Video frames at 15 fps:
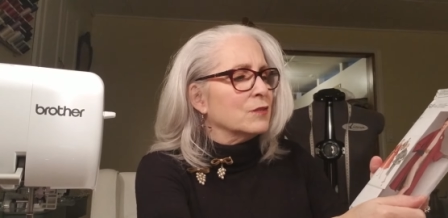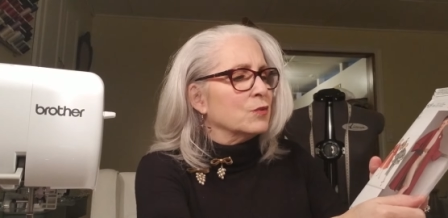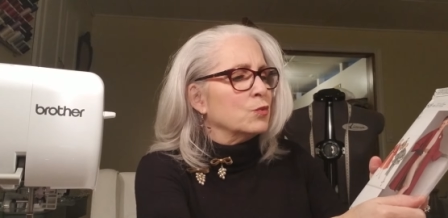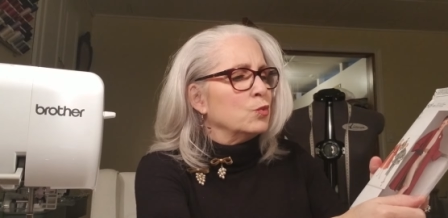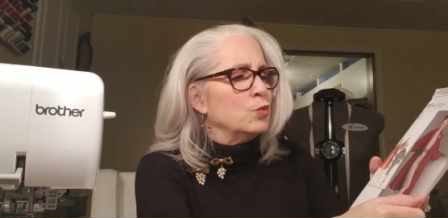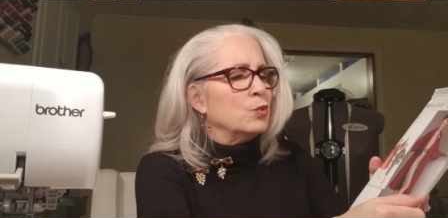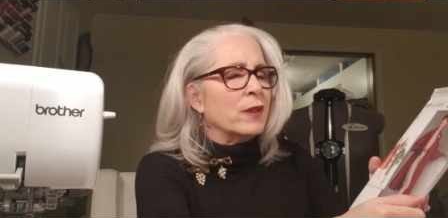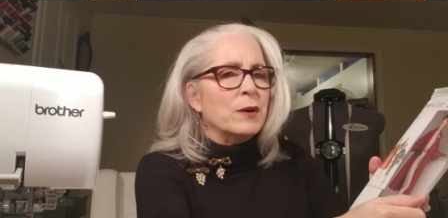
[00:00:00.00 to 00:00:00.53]

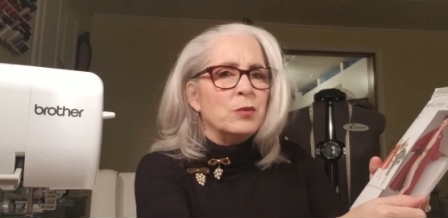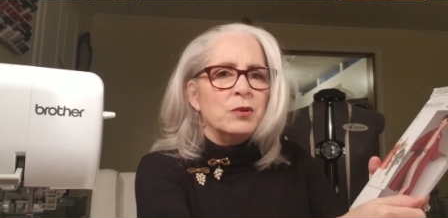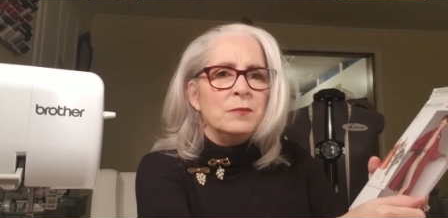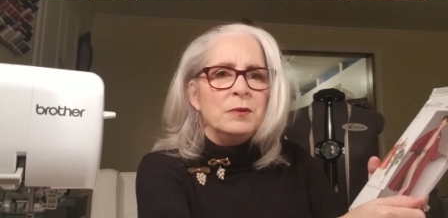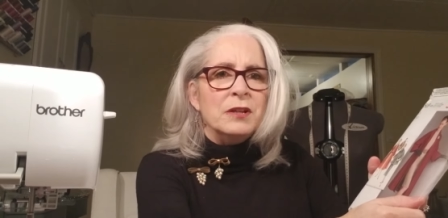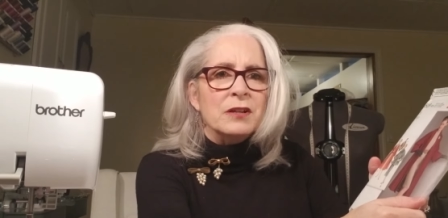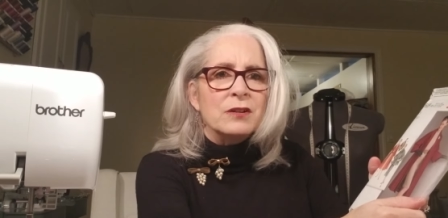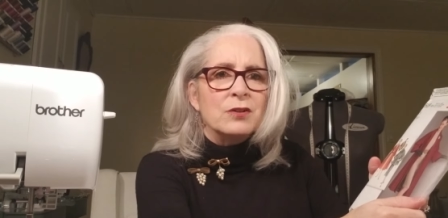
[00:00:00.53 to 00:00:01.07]
That would
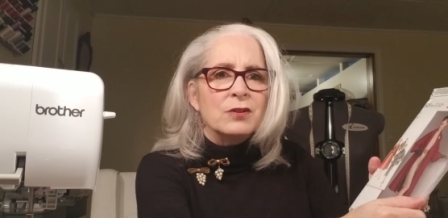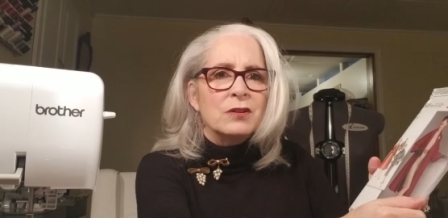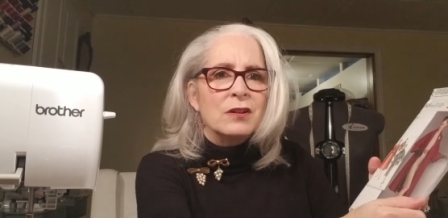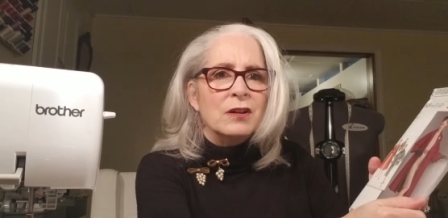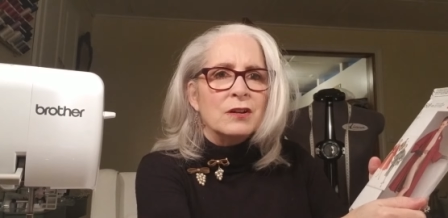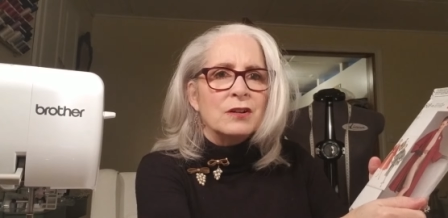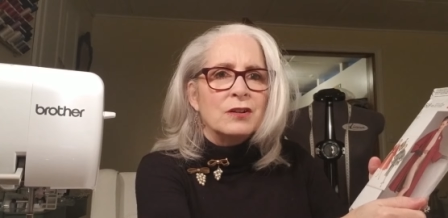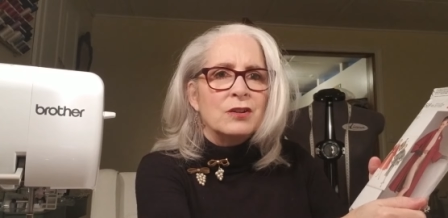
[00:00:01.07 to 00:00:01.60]
be
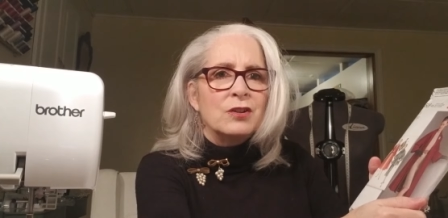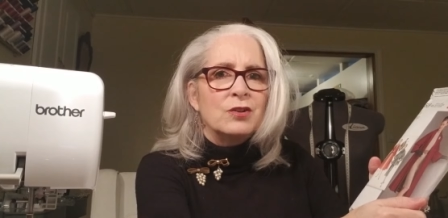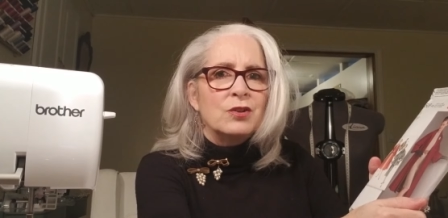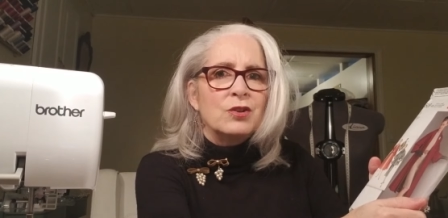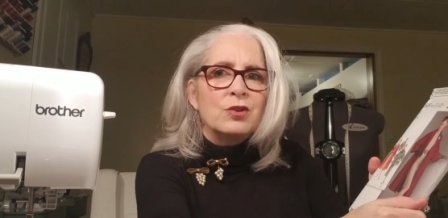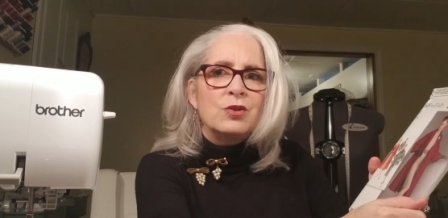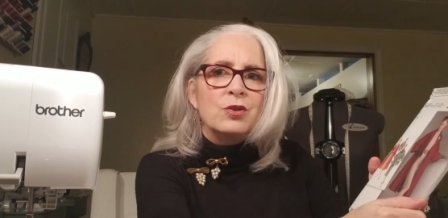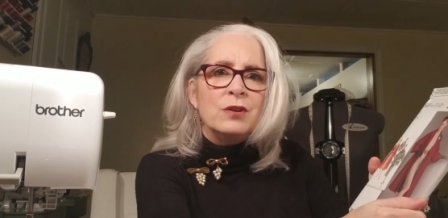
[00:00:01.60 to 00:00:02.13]
a
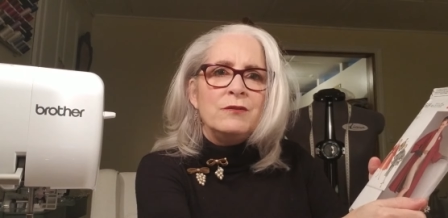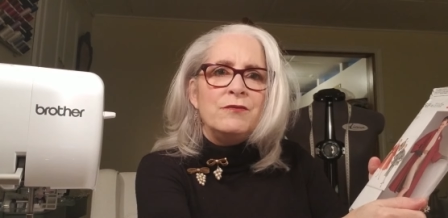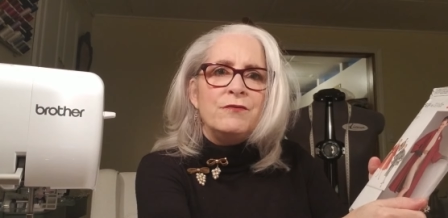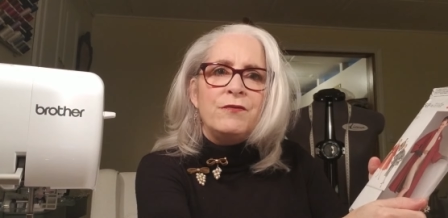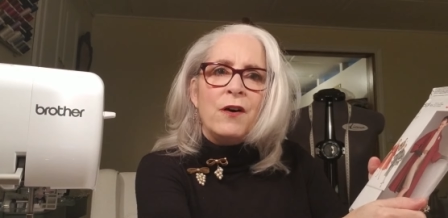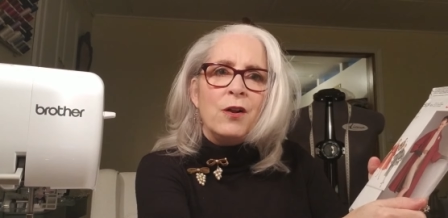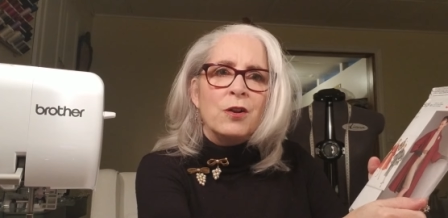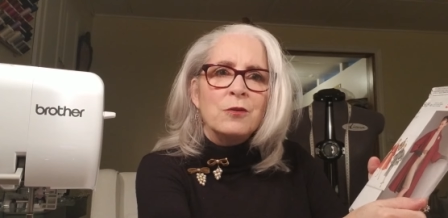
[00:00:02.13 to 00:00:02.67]
good
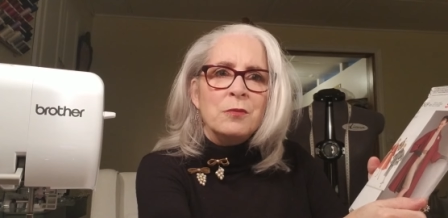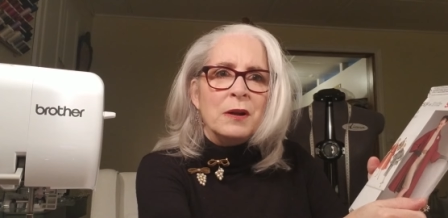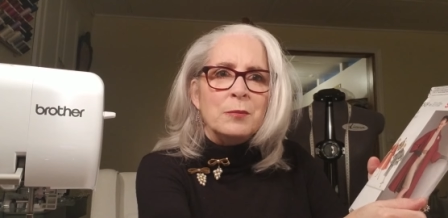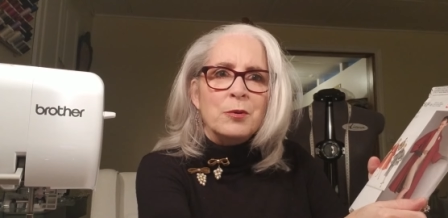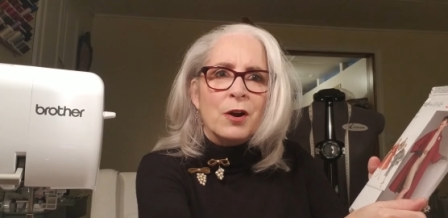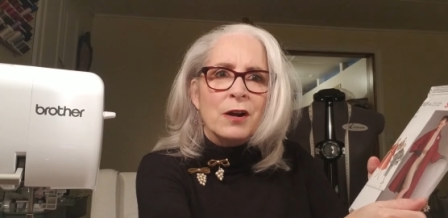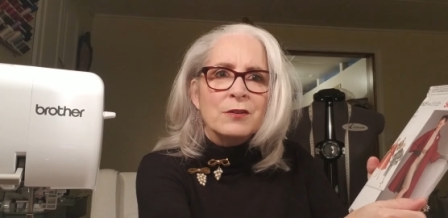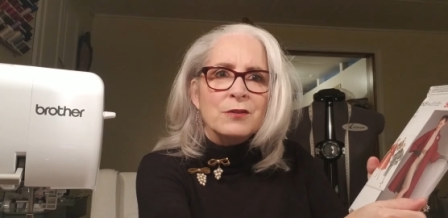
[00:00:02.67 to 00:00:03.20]
follow my
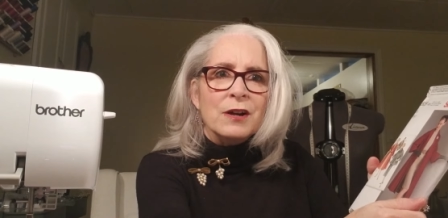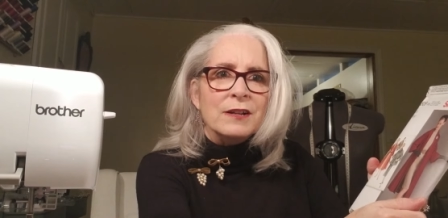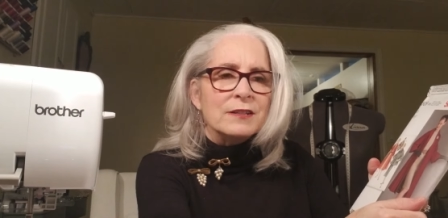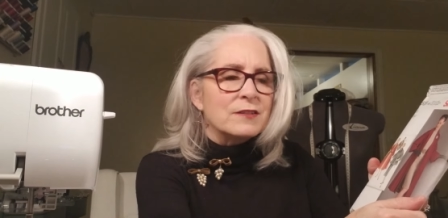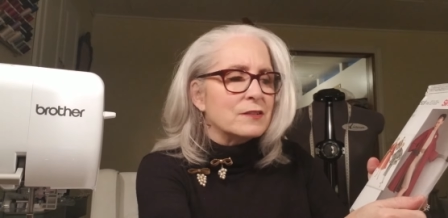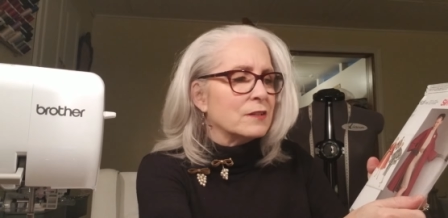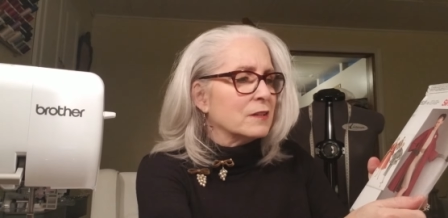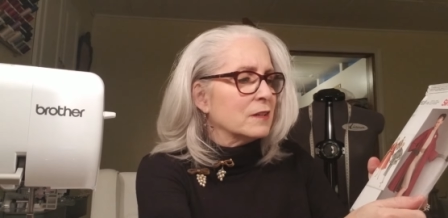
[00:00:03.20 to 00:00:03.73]
progress.